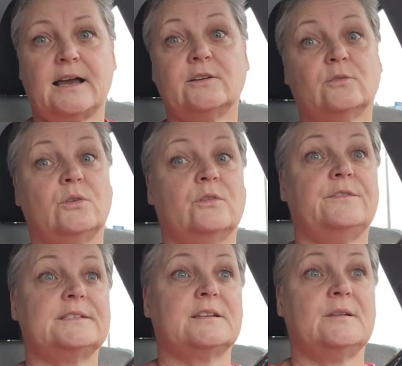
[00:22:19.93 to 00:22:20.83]
I don't know
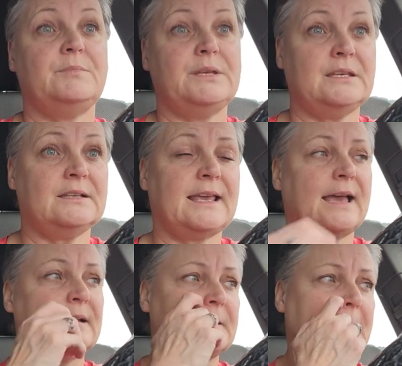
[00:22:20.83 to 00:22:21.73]
if it's going to be in
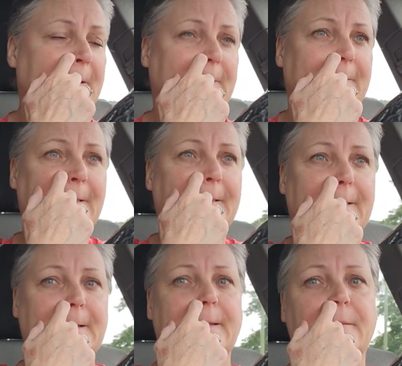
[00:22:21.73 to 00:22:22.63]
Canada,
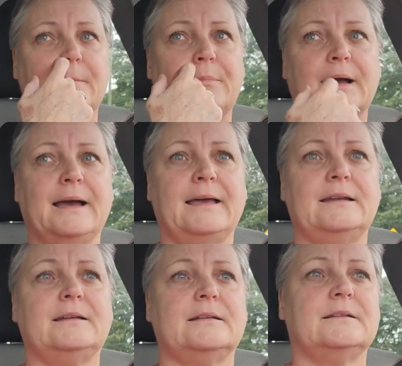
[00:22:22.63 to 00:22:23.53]
but
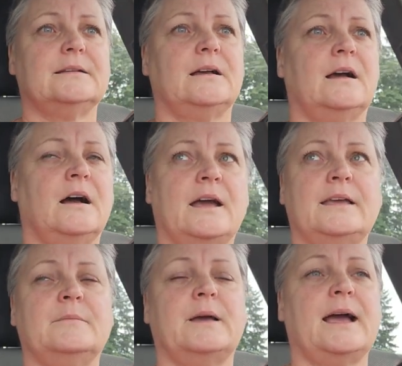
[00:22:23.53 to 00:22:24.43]
I
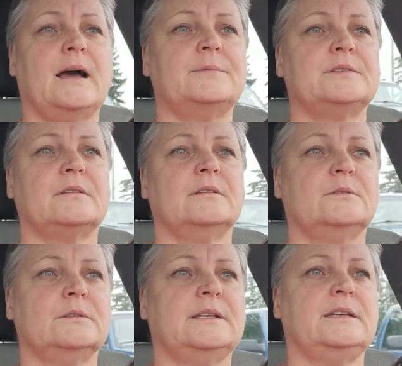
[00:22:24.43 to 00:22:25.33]
am
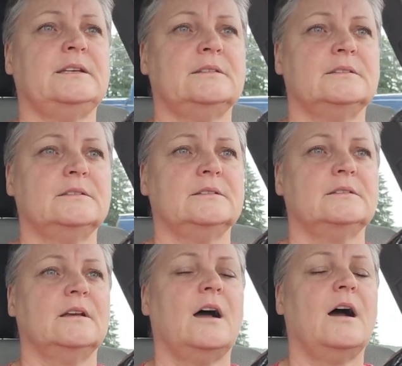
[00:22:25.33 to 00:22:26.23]
absolutely
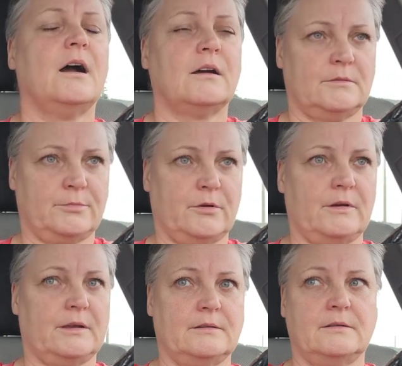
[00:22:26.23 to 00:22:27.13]

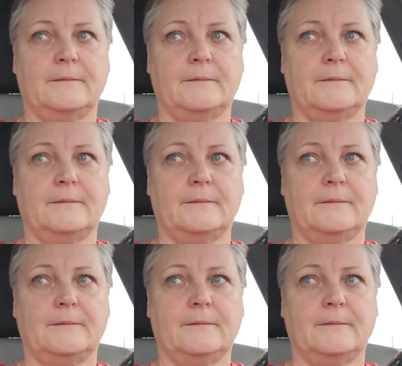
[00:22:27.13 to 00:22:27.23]
heartbroken